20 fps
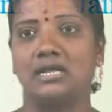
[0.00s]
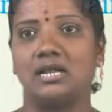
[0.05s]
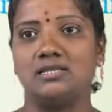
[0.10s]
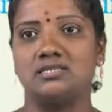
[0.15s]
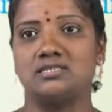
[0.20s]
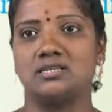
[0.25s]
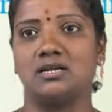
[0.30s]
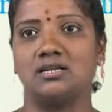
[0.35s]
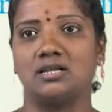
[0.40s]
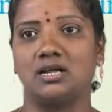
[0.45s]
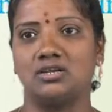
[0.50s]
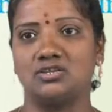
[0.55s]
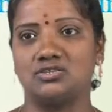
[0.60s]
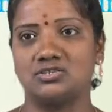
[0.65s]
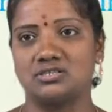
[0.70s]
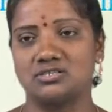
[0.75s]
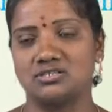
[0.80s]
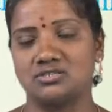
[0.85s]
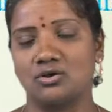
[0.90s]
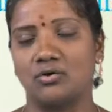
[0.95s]
cultural
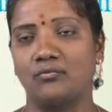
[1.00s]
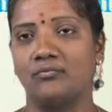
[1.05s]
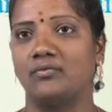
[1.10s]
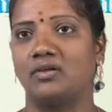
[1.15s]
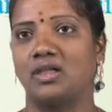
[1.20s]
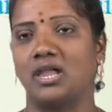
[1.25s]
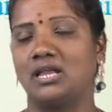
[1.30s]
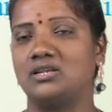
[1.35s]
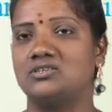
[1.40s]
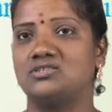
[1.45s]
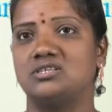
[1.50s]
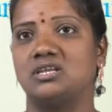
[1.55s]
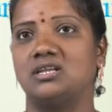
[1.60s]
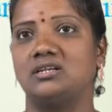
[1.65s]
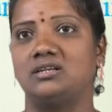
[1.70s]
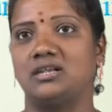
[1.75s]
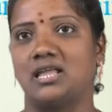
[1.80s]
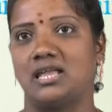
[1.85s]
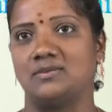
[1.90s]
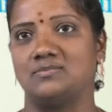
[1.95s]
conditions of
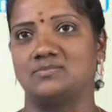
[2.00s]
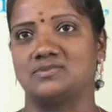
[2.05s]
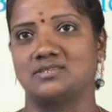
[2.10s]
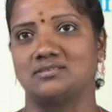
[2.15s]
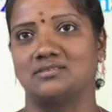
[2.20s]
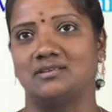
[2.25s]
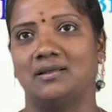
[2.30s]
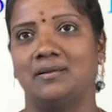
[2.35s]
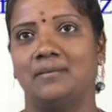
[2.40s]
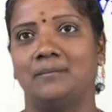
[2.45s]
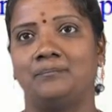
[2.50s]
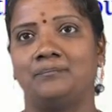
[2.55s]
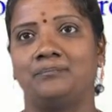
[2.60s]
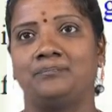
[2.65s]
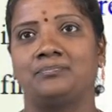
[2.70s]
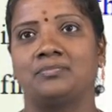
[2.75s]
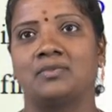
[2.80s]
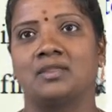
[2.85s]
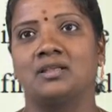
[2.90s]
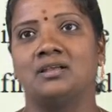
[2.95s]
ancient times.
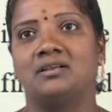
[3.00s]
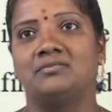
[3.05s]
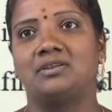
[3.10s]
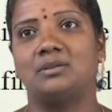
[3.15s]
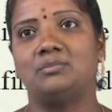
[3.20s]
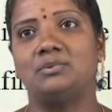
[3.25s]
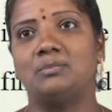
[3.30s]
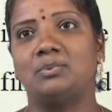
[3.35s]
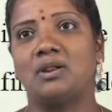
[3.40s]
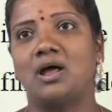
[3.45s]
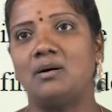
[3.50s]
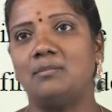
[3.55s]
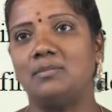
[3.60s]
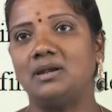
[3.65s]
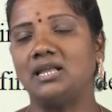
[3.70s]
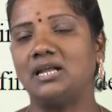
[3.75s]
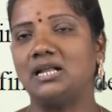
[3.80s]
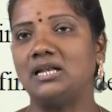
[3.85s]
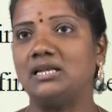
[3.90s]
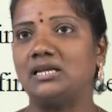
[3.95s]
From the
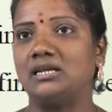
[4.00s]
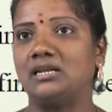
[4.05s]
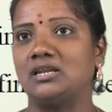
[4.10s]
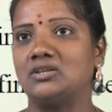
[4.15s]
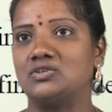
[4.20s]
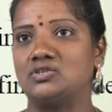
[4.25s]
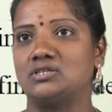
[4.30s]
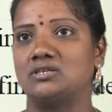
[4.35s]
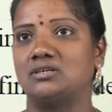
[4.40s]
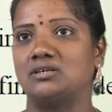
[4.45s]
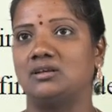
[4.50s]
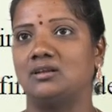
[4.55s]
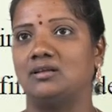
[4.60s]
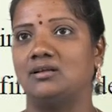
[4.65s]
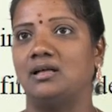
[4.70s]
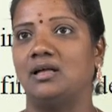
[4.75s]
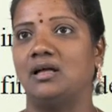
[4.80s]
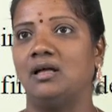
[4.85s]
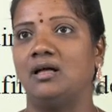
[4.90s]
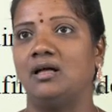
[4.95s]
Brahmanical literature,
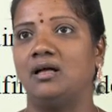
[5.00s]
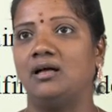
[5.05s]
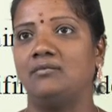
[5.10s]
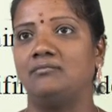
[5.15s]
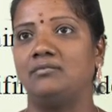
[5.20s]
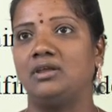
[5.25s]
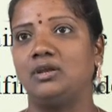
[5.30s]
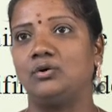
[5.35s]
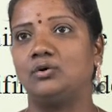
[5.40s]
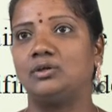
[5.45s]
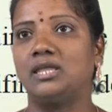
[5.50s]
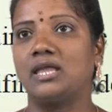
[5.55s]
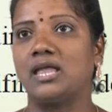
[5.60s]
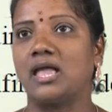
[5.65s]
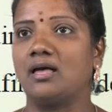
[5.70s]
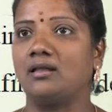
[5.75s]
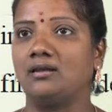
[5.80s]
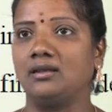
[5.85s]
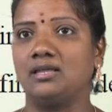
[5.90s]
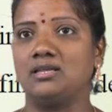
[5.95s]
we know the
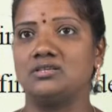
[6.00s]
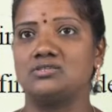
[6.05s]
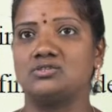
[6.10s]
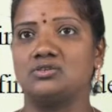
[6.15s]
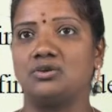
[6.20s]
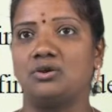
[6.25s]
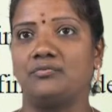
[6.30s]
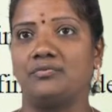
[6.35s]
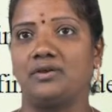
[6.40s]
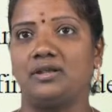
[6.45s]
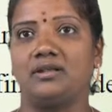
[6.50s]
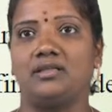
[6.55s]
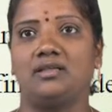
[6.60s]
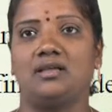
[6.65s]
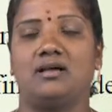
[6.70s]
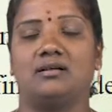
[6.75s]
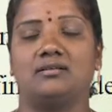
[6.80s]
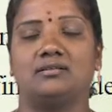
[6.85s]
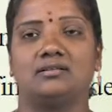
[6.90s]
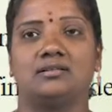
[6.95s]
early history of
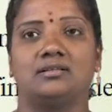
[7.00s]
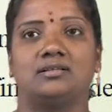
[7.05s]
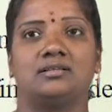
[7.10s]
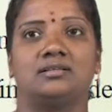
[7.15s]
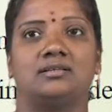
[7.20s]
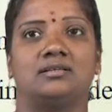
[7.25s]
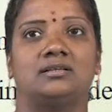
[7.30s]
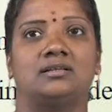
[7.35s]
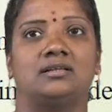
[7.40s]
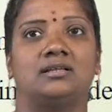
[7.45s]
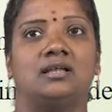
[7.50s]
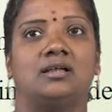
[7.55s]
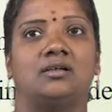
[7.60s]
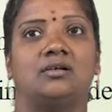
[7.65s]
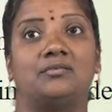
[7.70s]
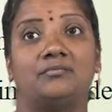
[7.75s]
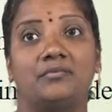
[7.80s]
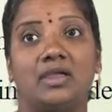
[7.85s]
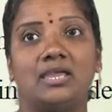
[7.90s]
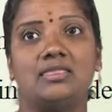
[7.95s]
India.
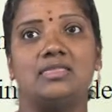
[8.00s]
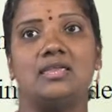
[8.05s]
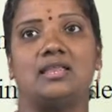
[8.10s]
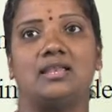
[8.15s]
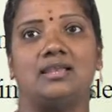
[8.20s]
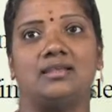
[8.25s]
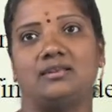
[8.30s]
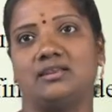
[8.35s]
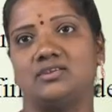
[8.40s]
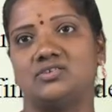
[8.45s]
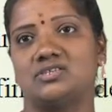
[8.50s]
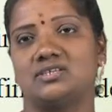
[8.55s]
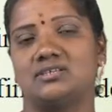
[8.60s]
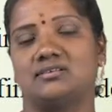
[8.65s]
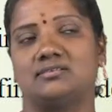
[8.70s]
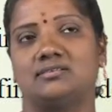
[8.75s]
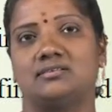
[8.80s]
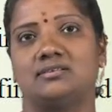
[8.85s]
Vedic literature.